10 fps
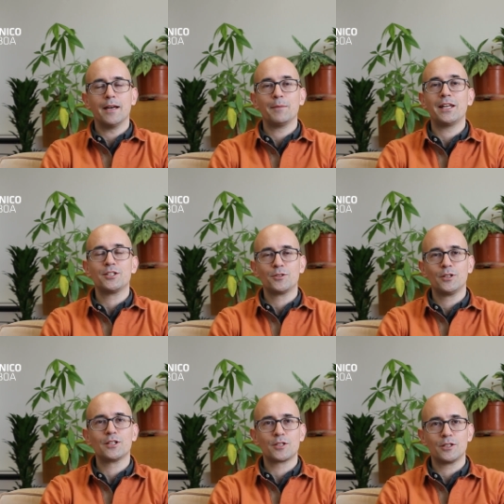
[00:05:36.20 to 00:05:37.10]
Many
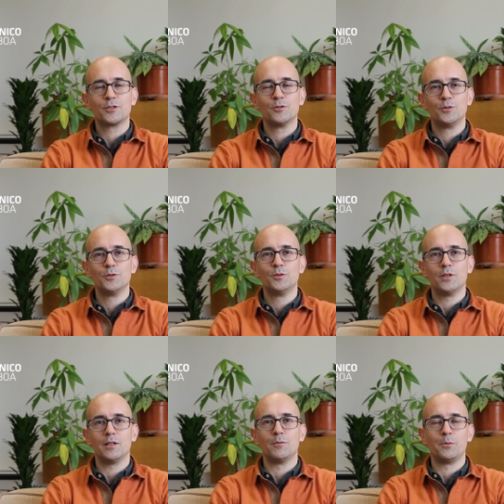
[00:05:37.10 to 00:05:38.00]
students also
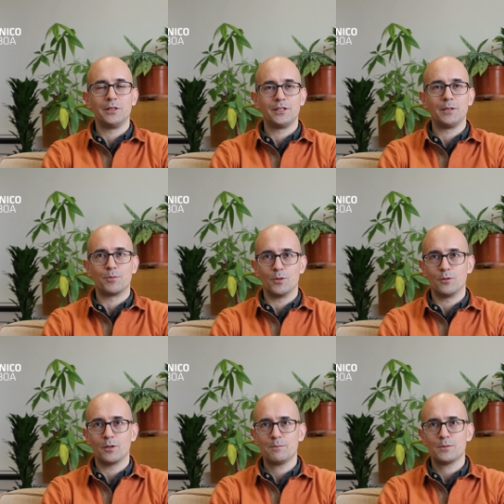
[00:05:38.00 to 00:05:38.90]
do mobility
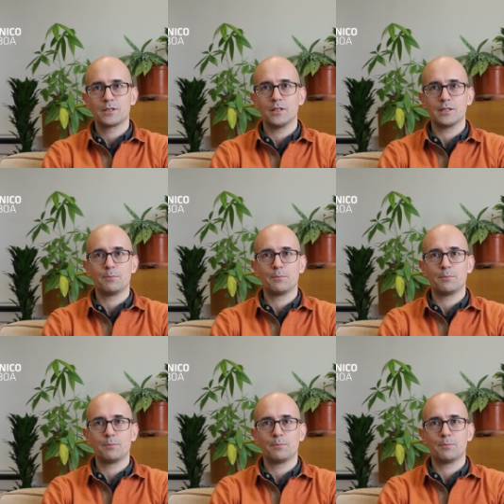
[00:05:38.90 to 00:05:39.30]
programs,